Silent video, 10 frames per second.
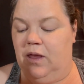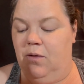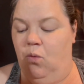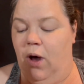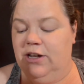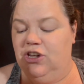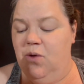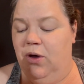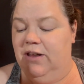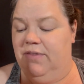
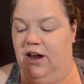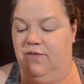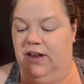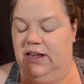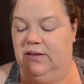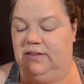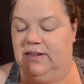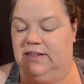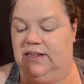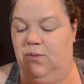watching one of their videos
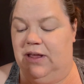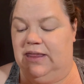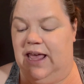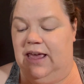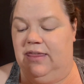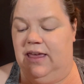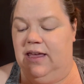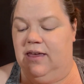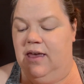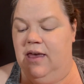to see what they
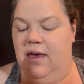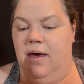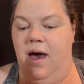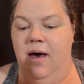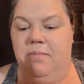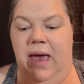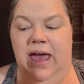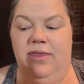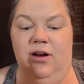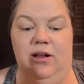think.
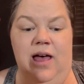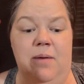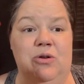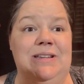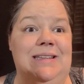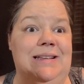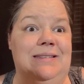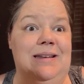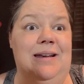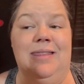They're a lot more
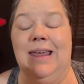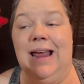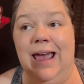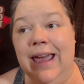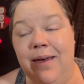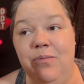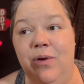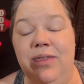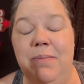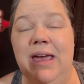seasoned than I am
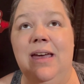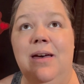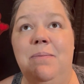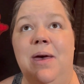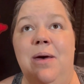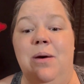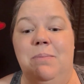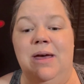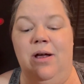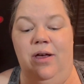with makeup,
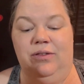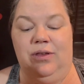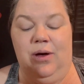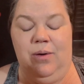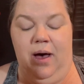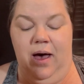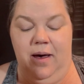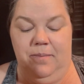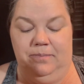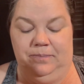but
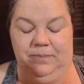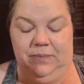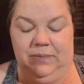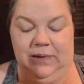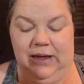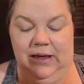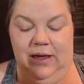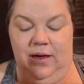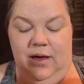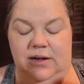also
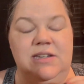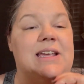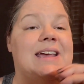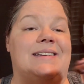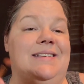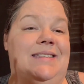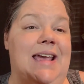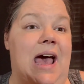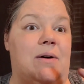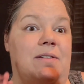to get to see
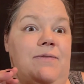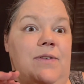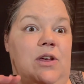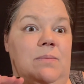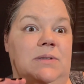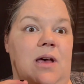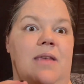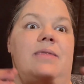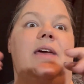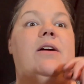how it films
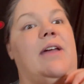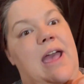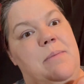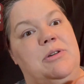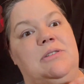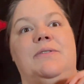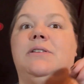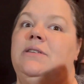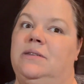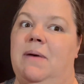on their cameras
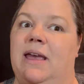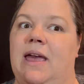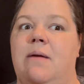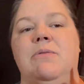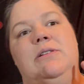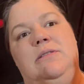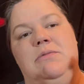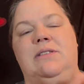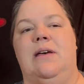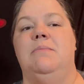versus my cameras.
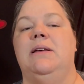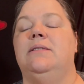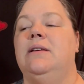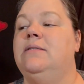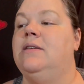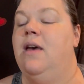Does that make sense?